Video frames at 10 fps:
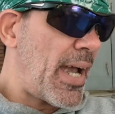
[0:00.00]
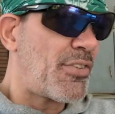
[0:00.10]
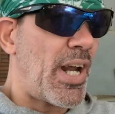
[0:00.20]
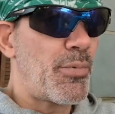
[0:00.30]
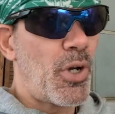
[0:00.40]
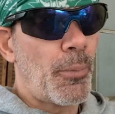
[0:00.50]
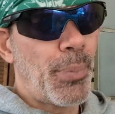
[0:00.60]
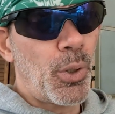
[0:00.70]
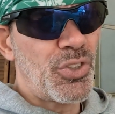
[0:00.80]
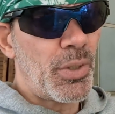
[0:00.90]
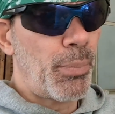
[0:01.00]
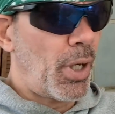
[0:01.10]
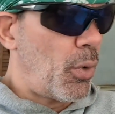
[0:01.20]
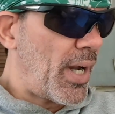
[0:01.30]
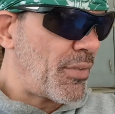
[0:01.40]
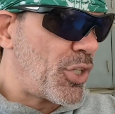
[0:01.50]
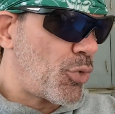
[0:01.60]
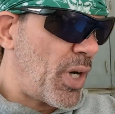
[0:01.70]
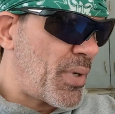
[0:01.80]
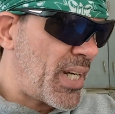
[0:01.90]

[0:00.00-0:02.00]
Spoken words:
Cash Apps are posted below every stream